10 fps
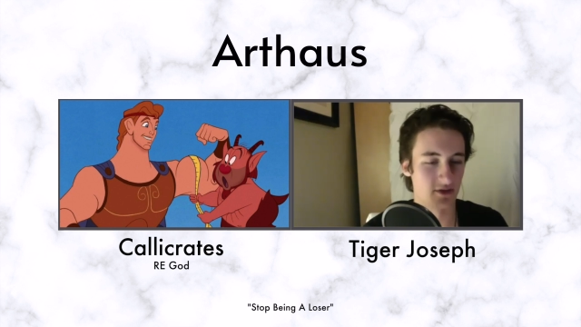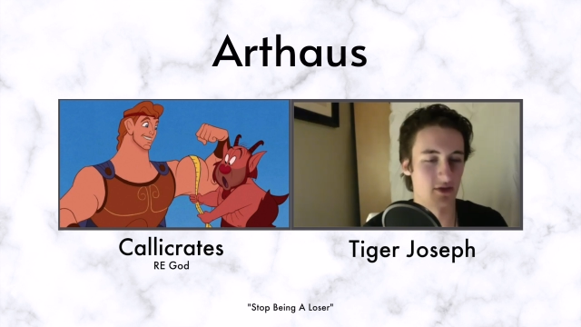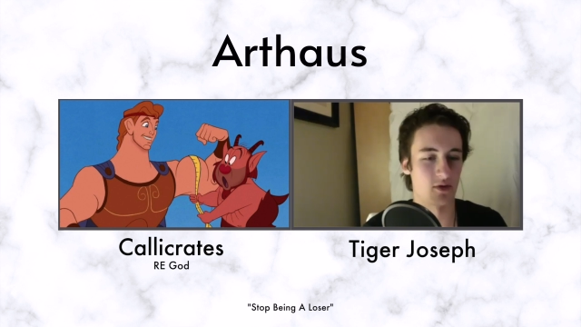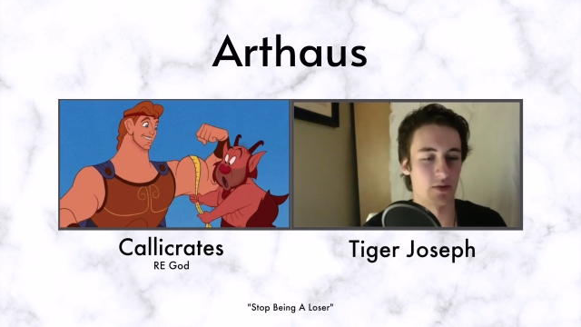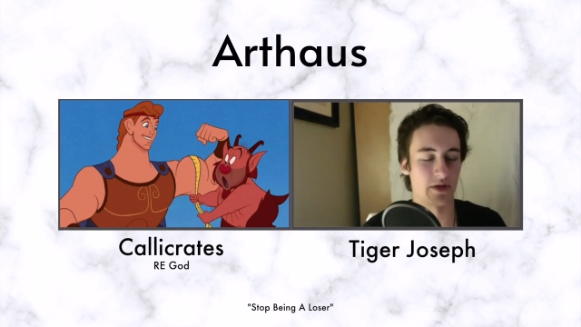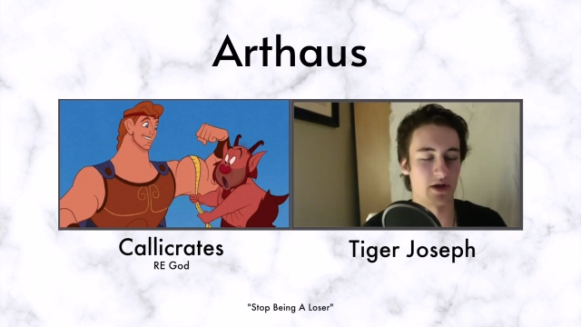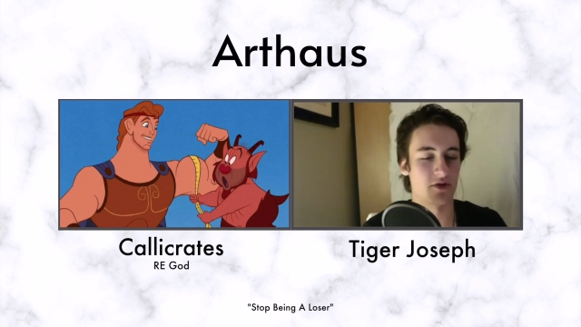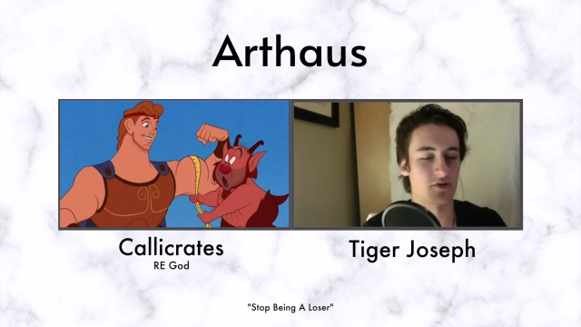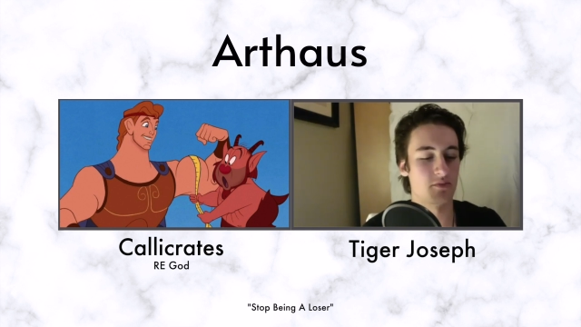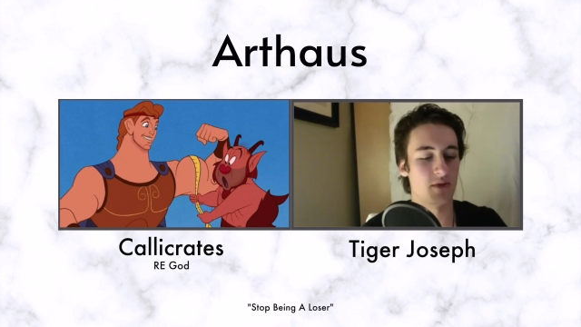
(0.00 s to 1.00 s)
oh, like,
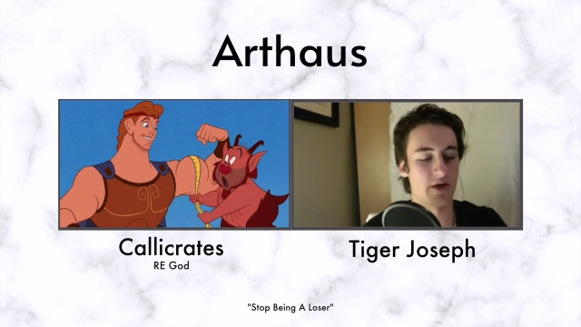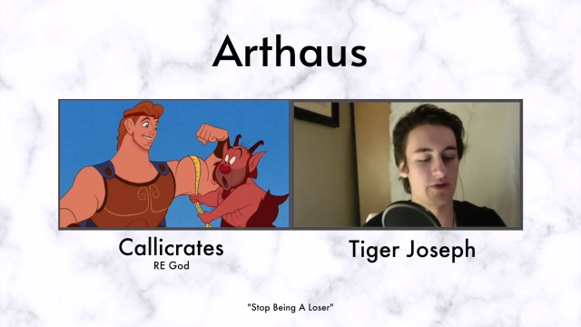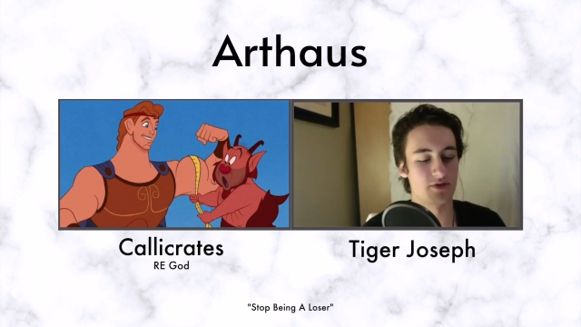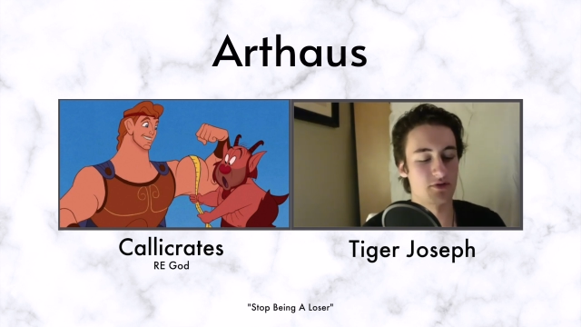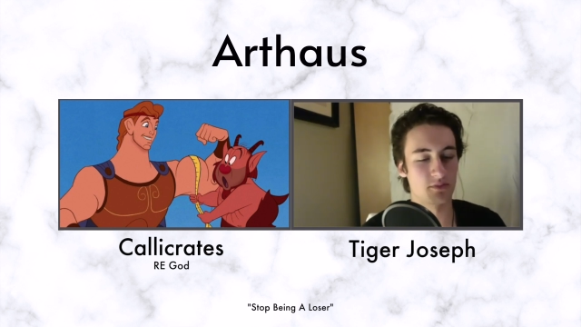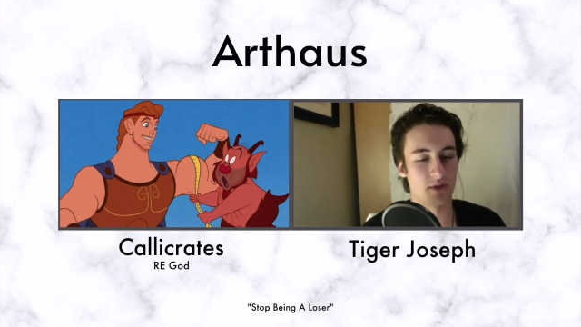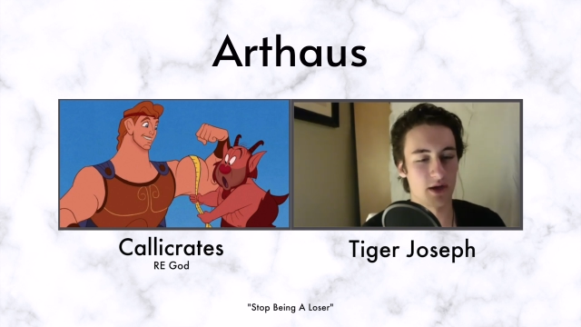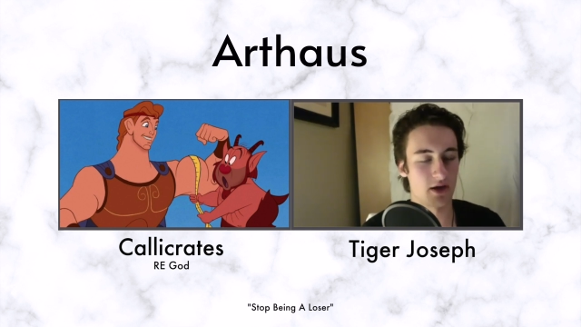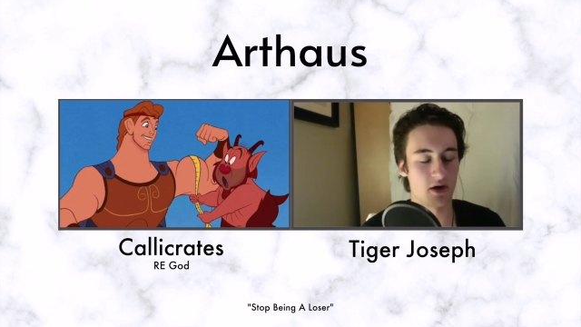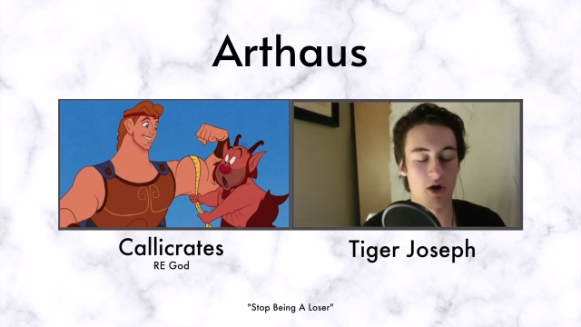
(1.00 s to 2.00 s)
you can buy
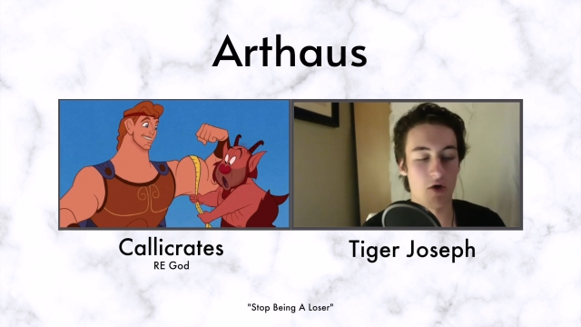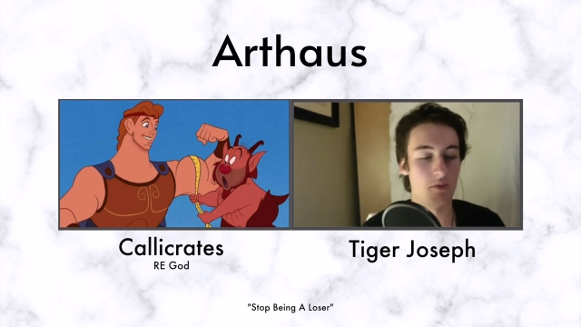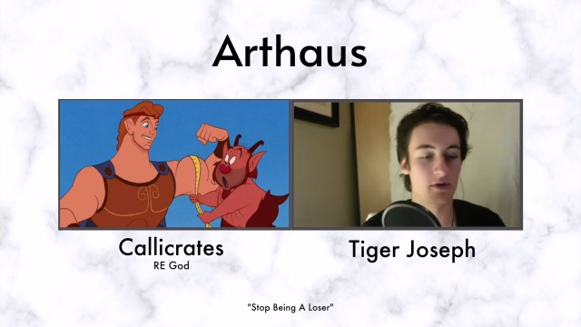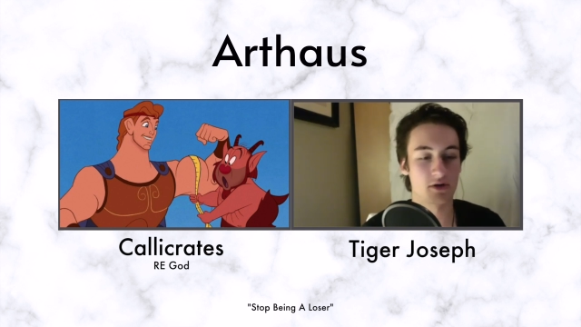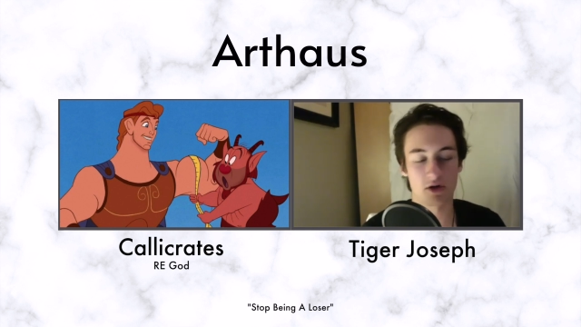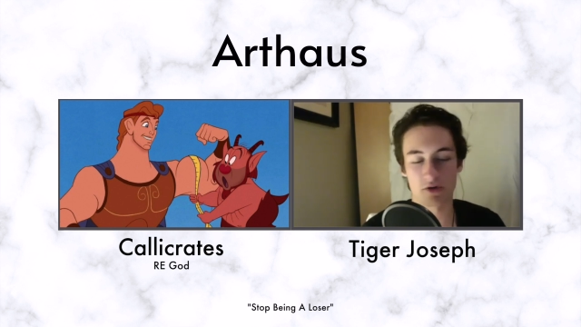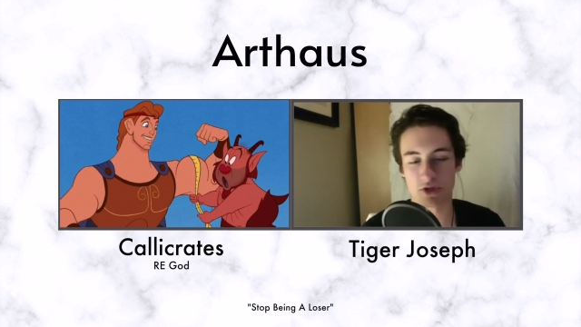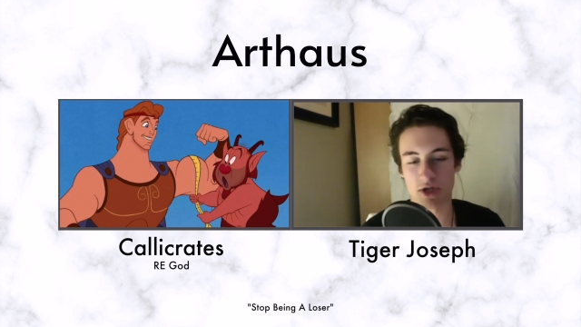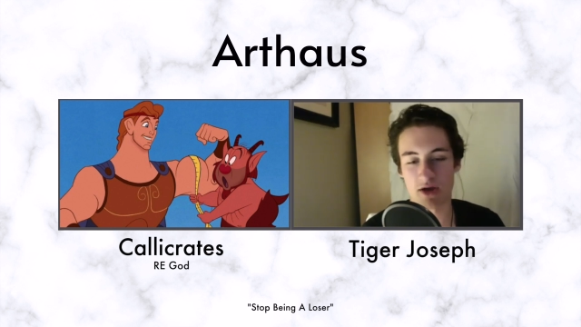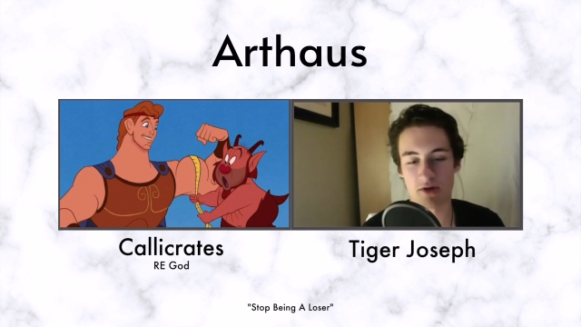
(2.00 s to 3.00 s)
a home near a college
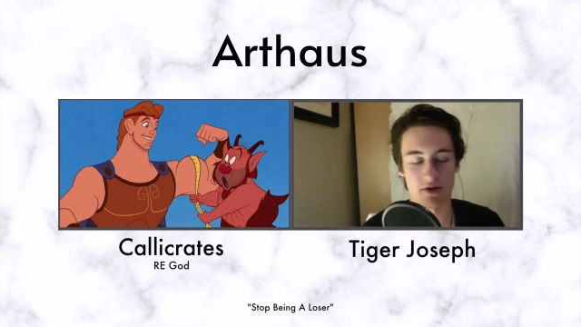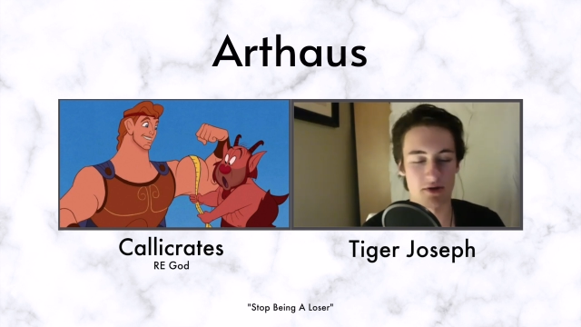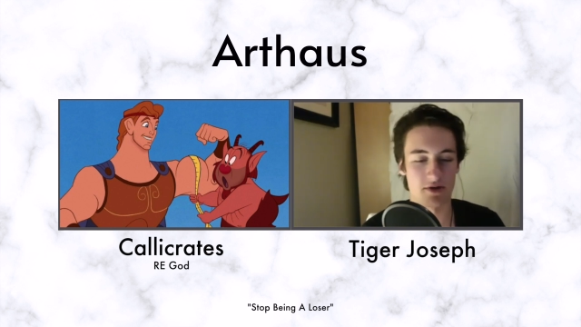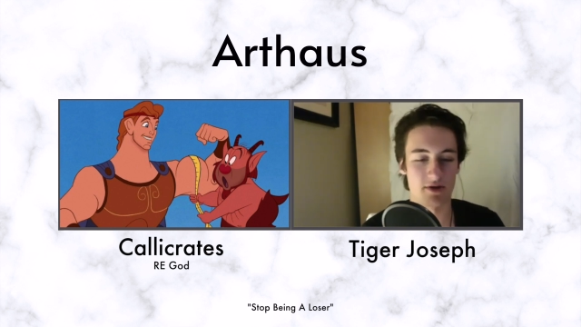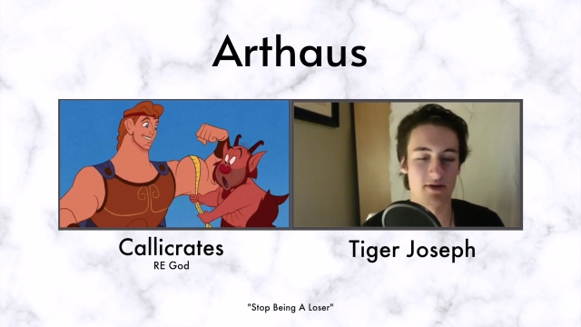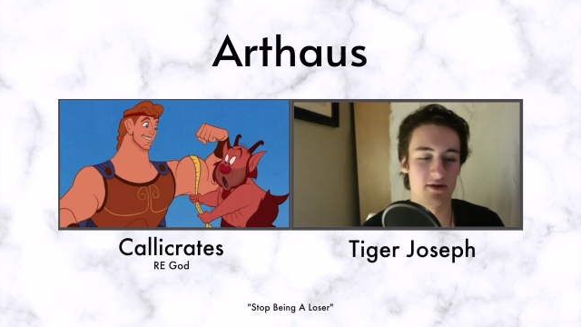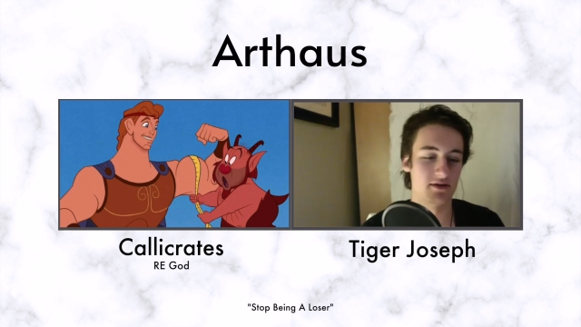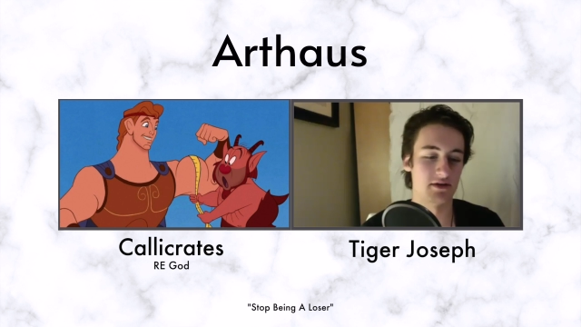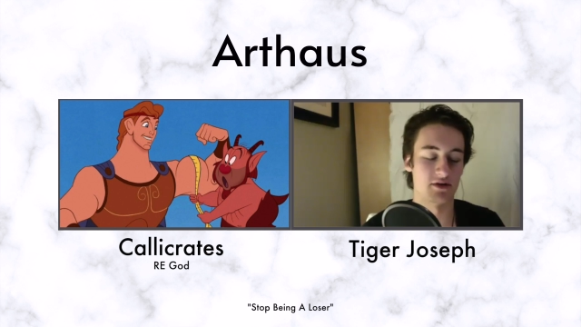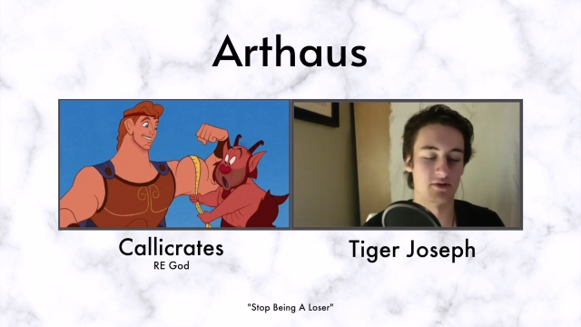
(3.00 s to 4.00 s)
town and
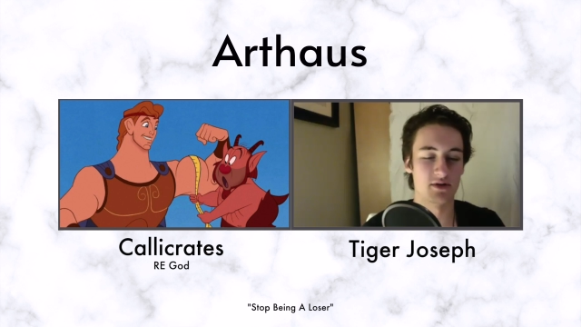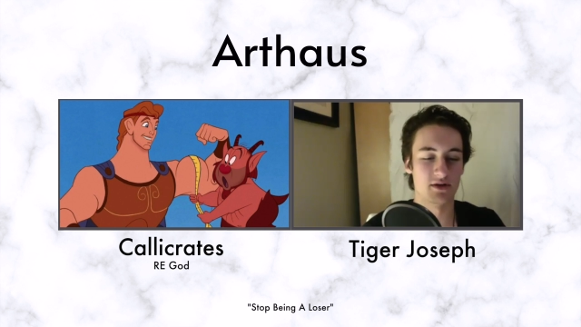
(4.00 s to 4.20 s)
you know